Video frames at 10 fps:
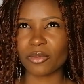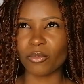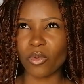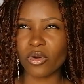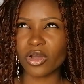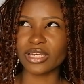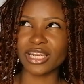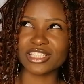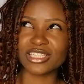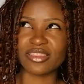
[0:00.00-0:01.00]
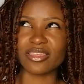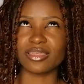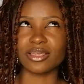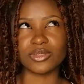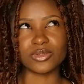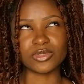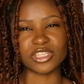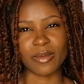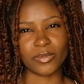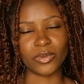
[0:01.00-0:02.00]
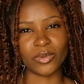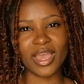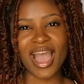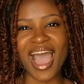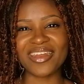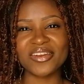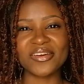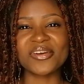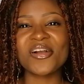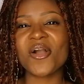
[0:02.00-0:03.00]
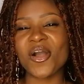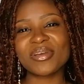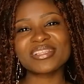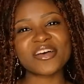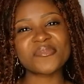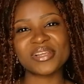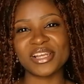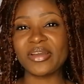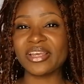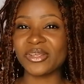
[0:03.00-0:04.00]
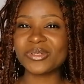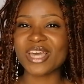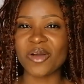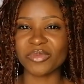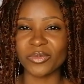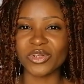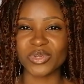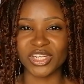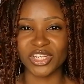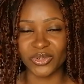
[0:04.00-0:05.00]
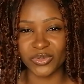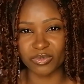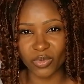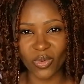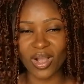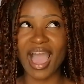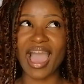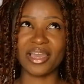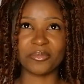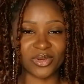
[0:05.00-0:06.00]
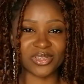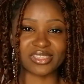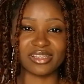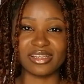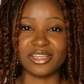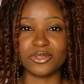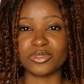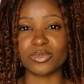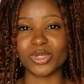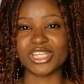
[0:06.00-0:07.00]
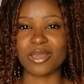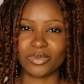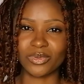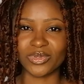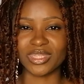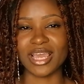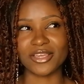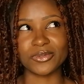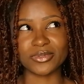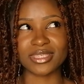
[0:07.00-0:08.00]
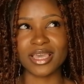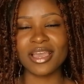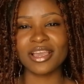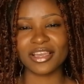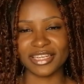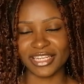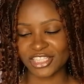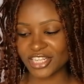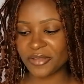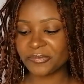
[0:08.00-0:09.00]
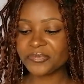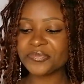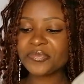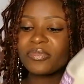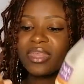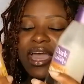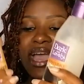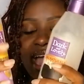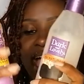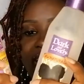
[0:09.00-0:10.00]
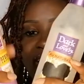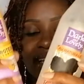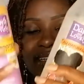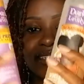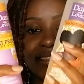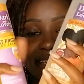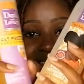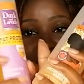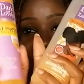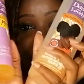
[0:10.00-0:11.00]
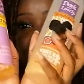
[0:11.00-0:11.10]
more conditioner than they do shampoo. I don't know. Comment down below and you tell me which one you use more. I personally use more shampoo than I use conditioner. And these are my